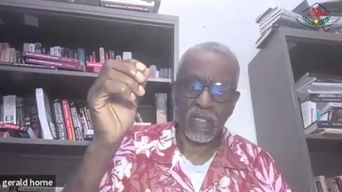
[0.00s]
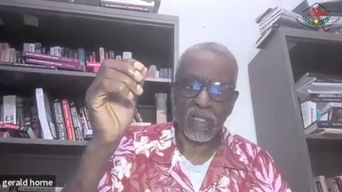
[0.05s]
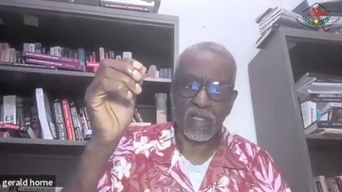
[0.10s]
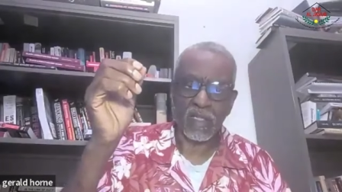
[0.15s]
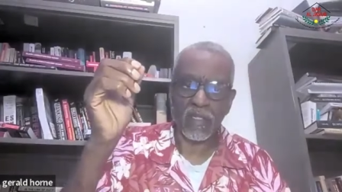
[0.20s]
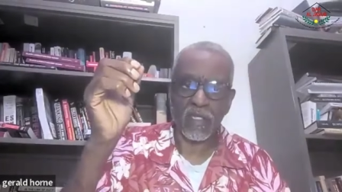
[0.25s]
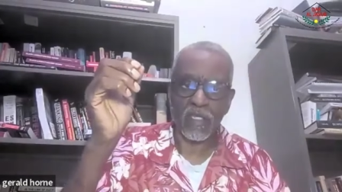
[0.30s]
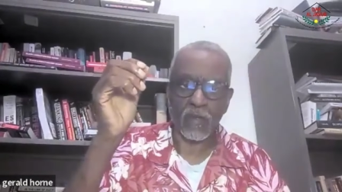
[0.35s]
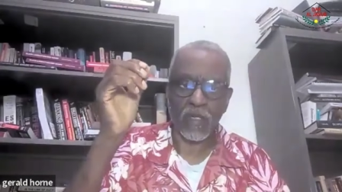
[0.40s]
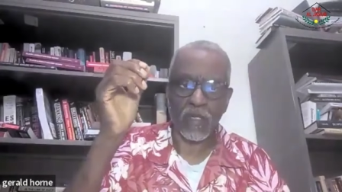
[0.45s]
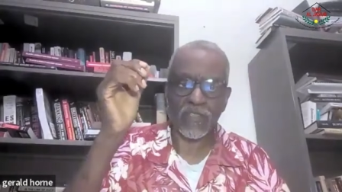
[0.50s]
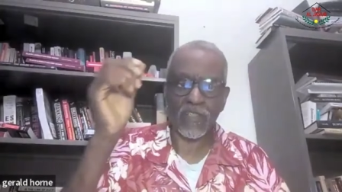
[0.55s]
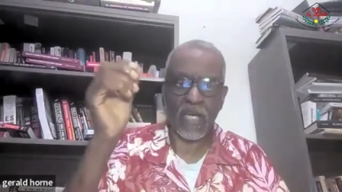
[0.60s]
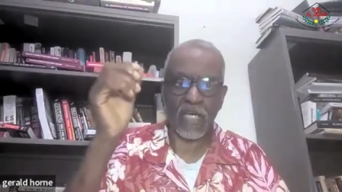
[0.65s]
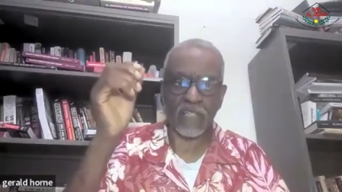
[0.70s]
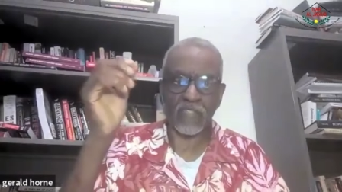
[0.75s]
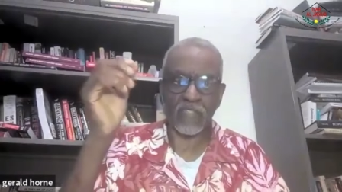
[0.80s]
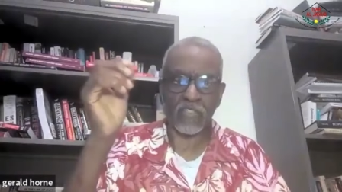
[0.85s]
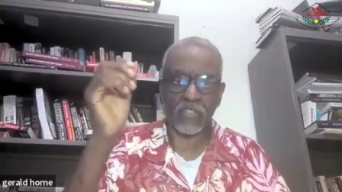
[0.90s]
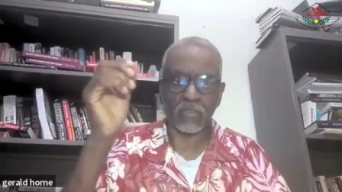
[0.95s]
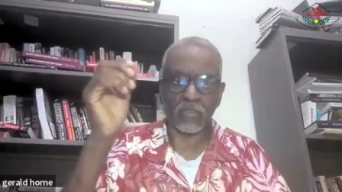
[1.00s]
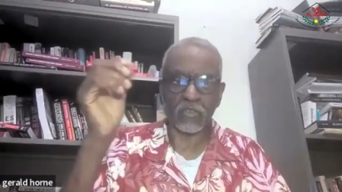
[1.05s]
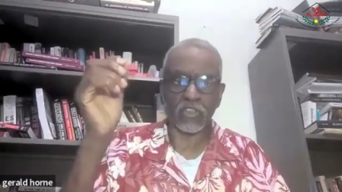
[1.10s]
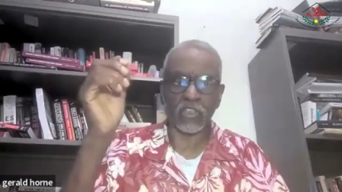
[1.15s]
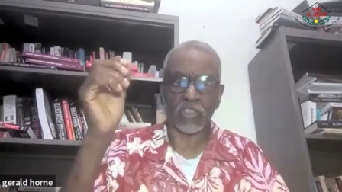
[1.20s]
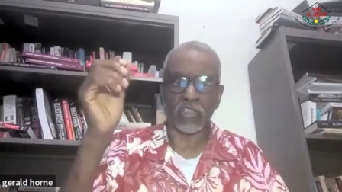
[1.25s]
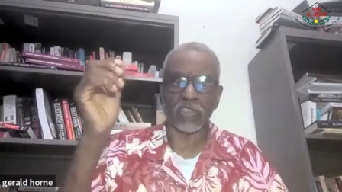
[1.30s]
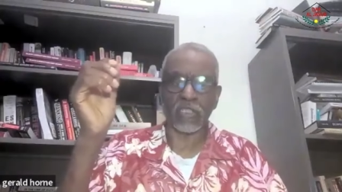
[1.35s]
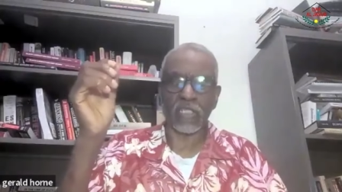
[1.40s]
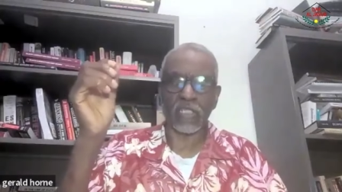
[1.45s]
the US
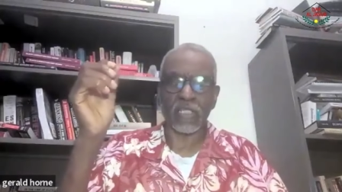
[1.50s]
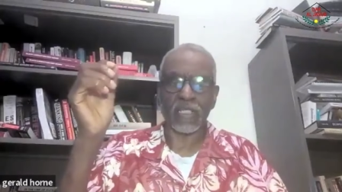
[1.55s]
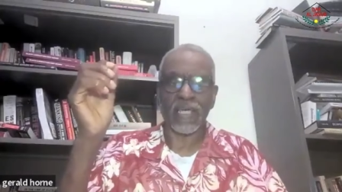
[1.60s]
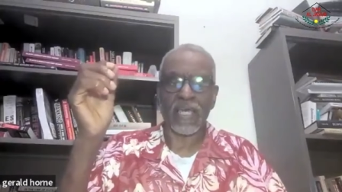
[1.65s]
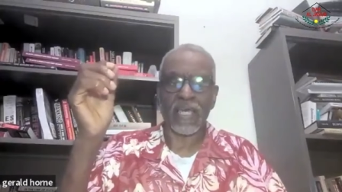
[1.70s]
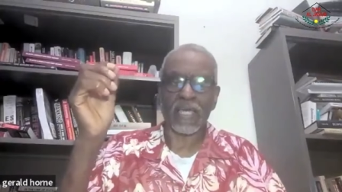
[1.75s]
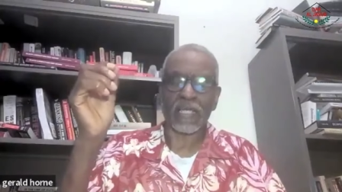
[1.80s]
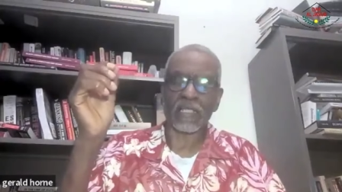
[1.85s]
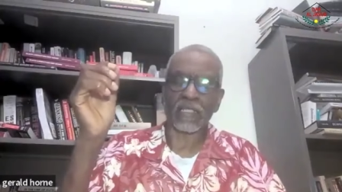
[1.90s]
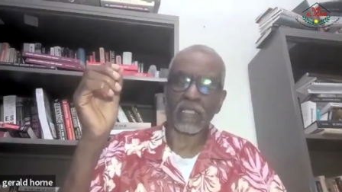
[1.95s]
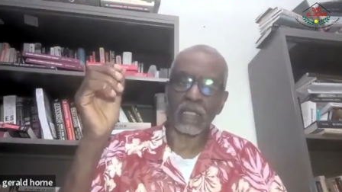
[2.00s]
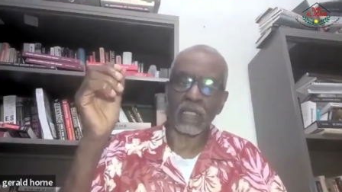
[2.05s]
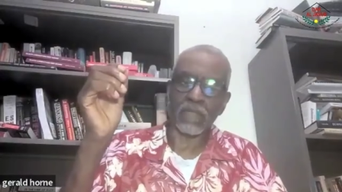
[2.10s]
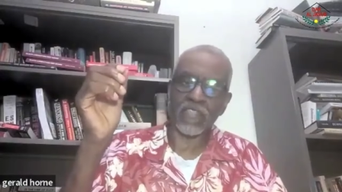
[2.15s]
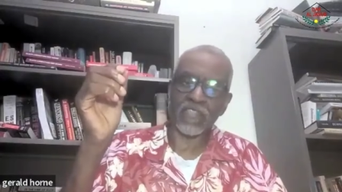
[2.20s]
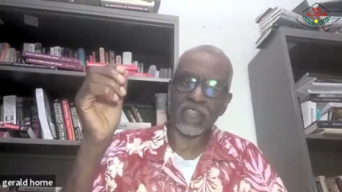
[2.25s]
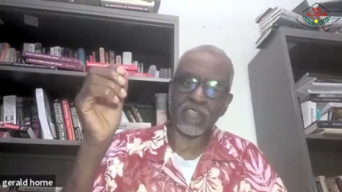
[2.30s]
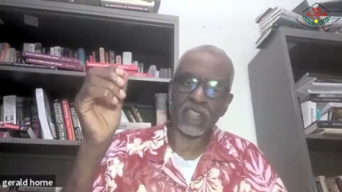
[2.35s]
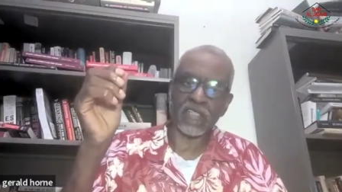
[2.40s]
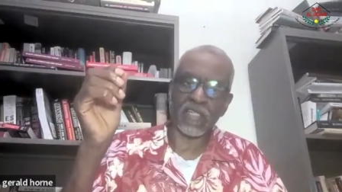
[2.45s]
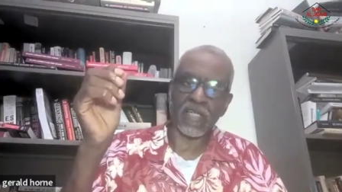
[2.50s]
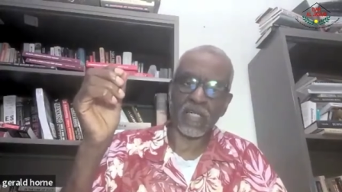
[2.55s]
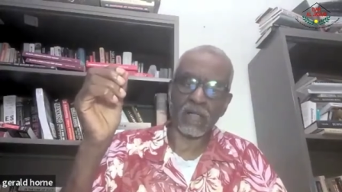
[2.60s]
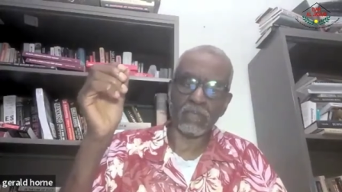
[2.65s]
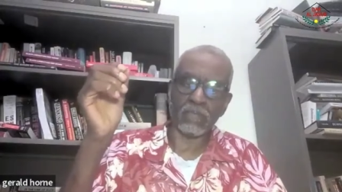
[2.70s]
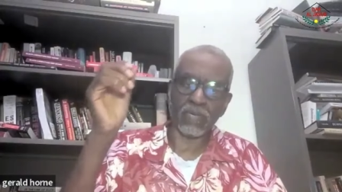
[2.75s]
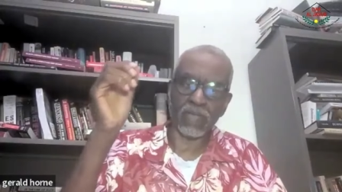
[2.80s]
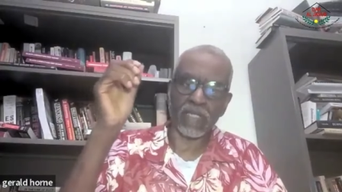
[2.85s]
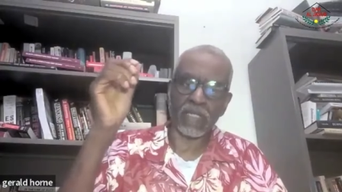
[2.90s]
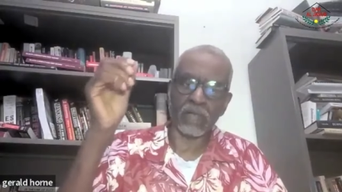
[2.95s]
Constitution had limited
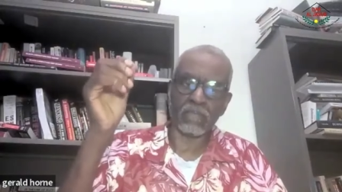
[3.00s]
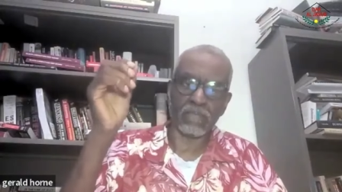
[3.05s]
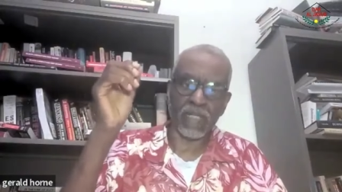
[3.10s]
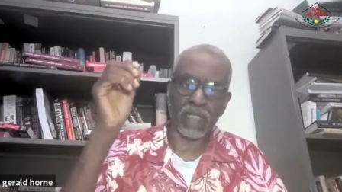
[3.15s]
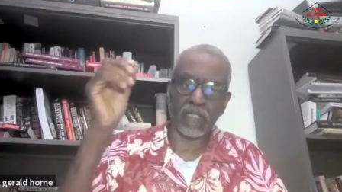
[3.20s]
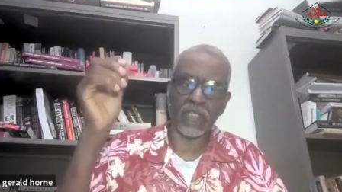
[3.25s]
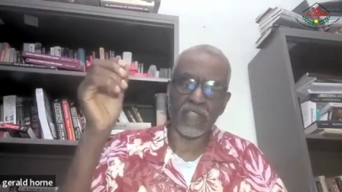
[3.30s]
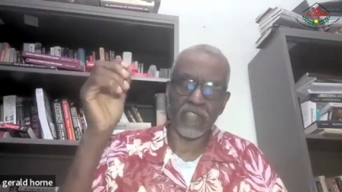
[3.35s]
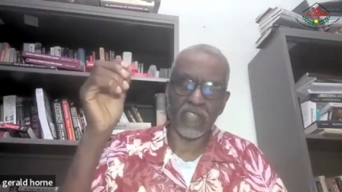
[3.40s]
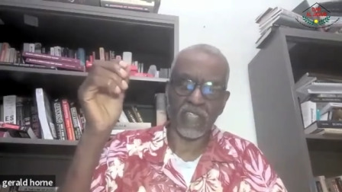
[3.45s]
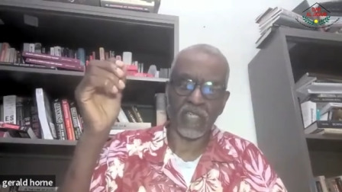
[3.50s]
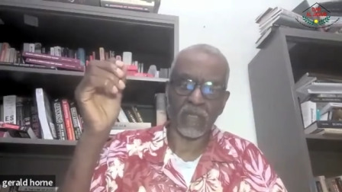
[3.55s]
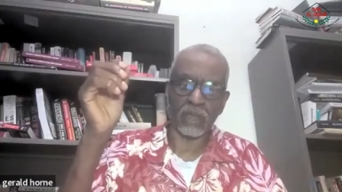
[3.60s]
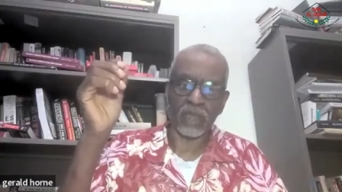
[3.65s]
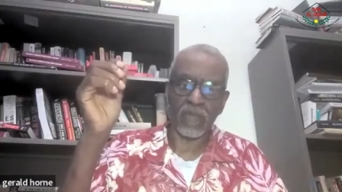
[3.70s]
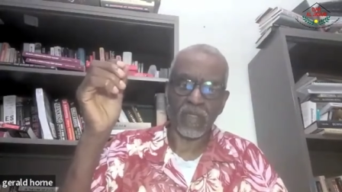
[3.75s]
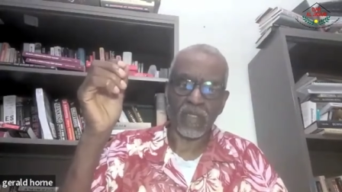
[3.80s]
applicability